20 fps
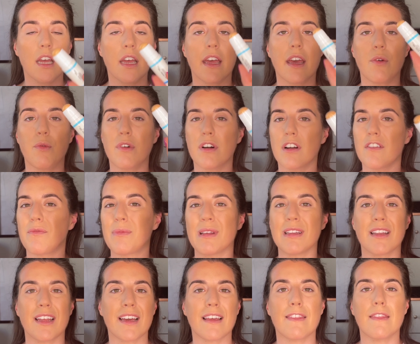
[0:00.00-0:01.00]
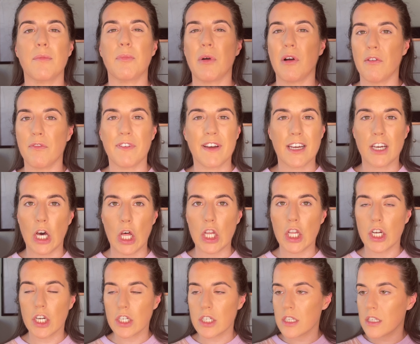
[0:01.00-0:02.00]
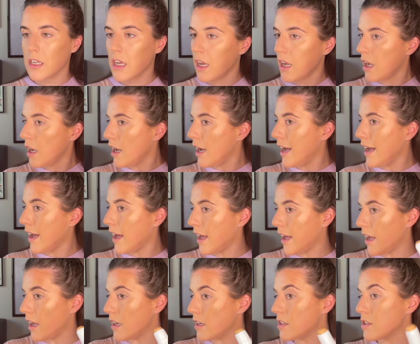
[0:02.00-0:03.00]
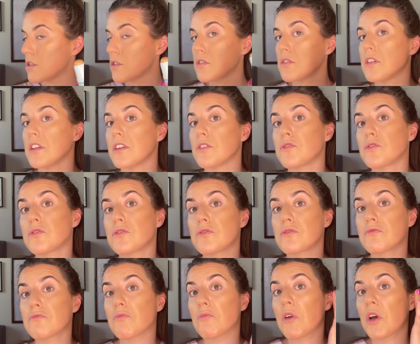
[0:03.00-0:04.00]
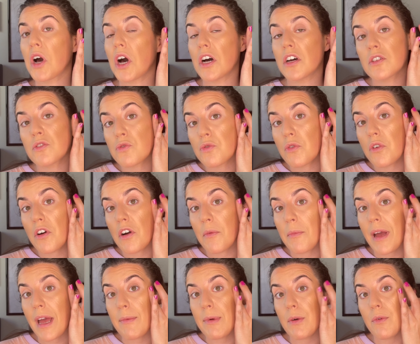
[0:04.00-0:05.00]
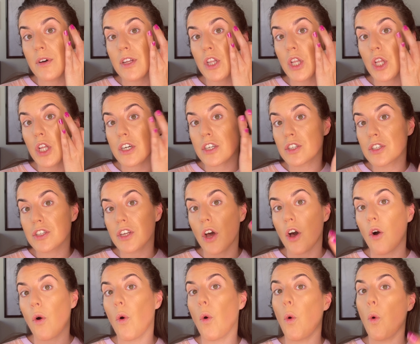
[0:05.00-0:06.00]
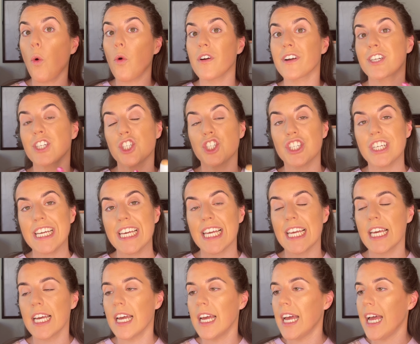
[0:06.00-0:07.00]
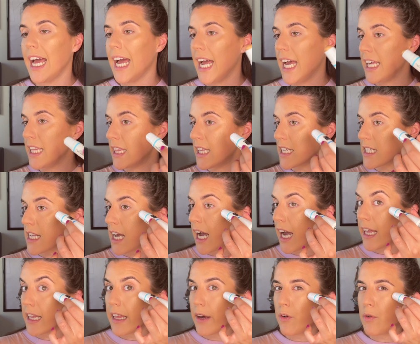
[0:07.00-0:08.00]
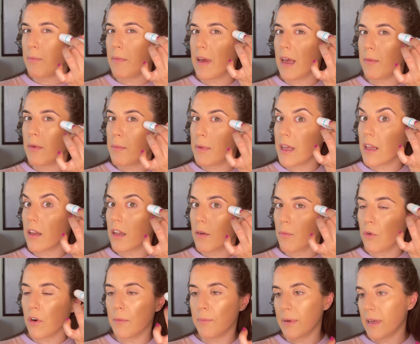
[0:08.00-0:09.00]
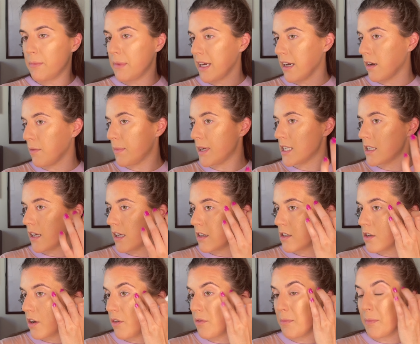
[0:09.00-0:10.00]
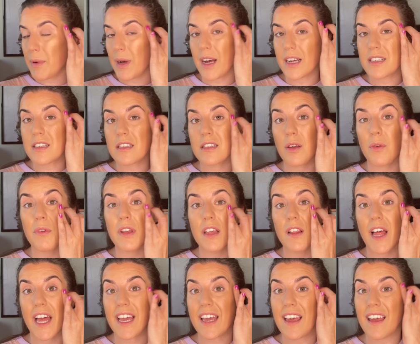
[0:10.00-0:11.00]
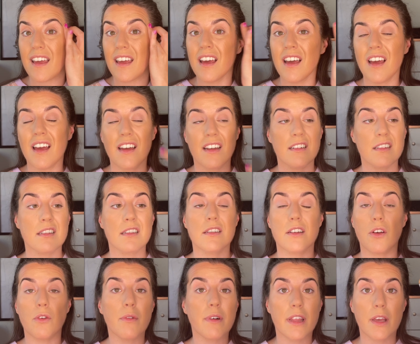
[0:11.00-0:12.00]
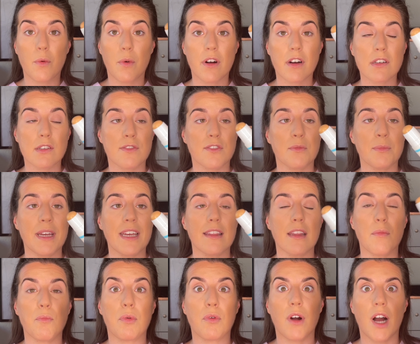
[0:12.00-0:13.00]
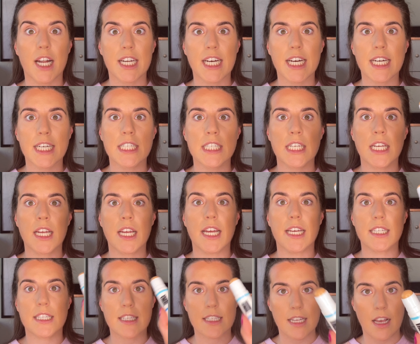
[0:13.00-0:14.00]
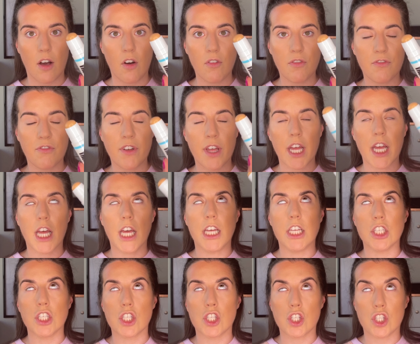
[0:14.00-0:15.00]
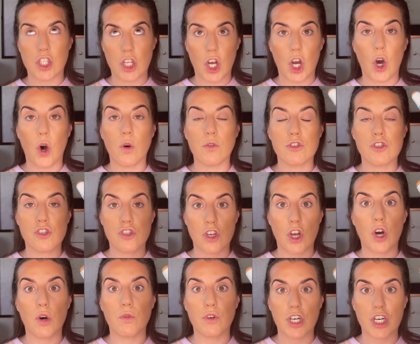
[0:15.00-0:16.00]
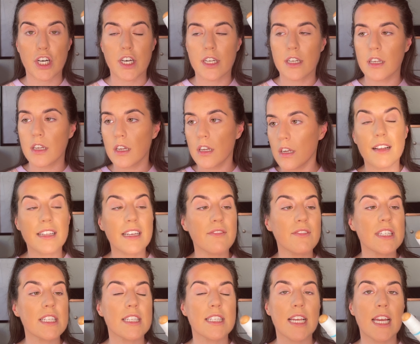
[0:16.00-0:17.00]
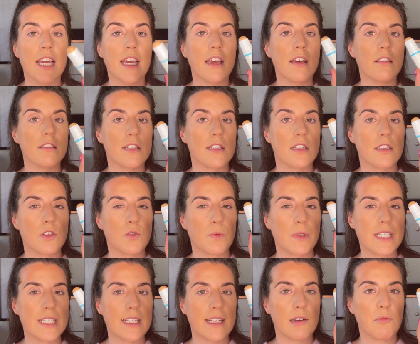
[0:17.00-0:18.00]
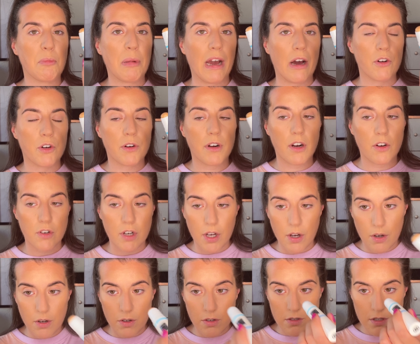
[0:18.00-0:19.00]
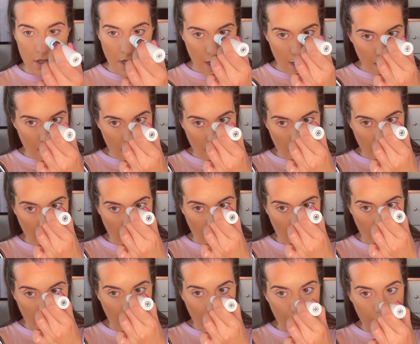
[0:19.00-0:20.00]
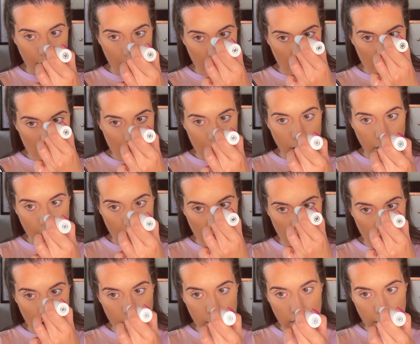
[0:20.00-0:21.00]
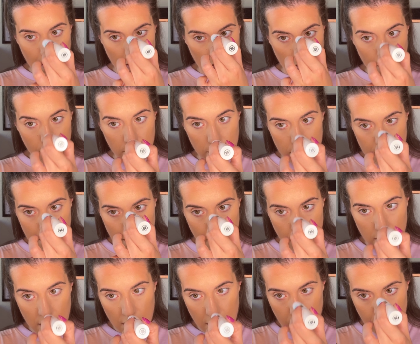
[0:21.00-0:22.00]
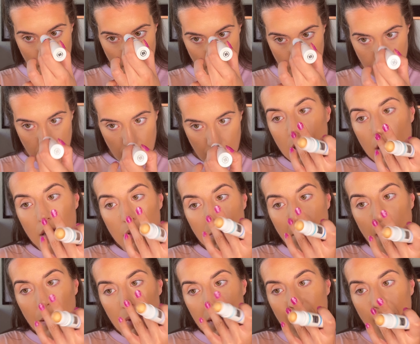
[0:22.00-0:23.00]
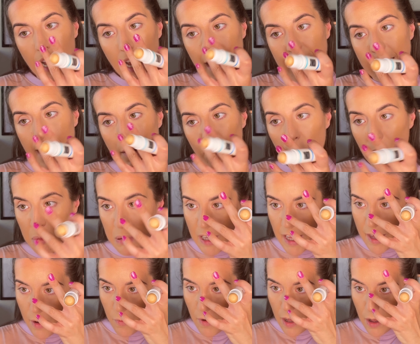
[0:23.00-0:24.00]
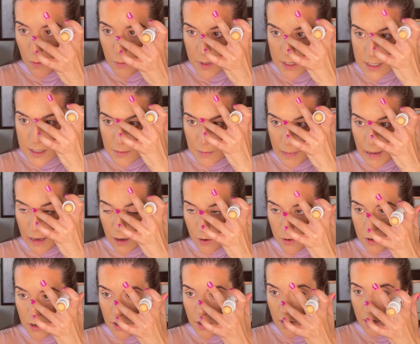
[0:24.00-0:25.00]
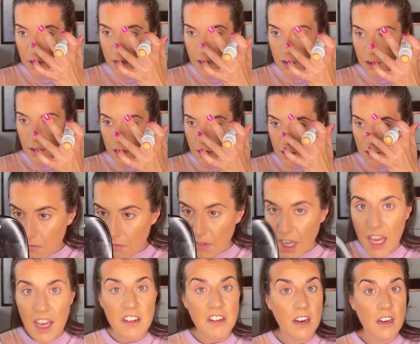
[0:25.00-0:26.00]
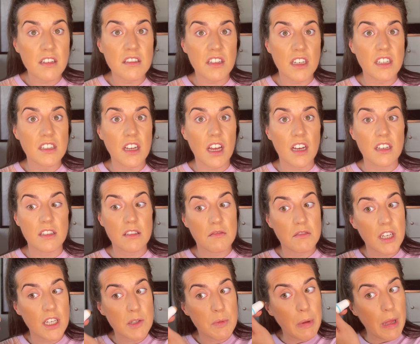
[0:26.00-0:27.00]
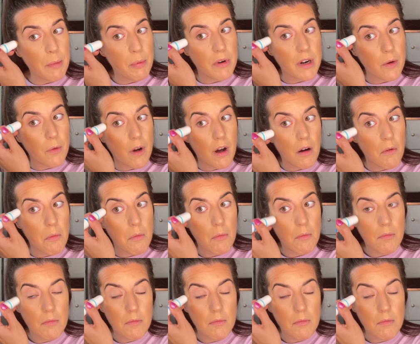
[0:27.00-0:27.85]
it would have been like the perfect colors. And this contour maybe wouldn't look so orangey and this highlight would maybe be a little more beaming on my skin tone, but I still really like it. It still really works for me and the product itself is so, so good. I'll even see since we did powder our nose, how it looks going down the nose, Maybe the highlight will play well with some powder. And honestly, it does. It does play pretty well.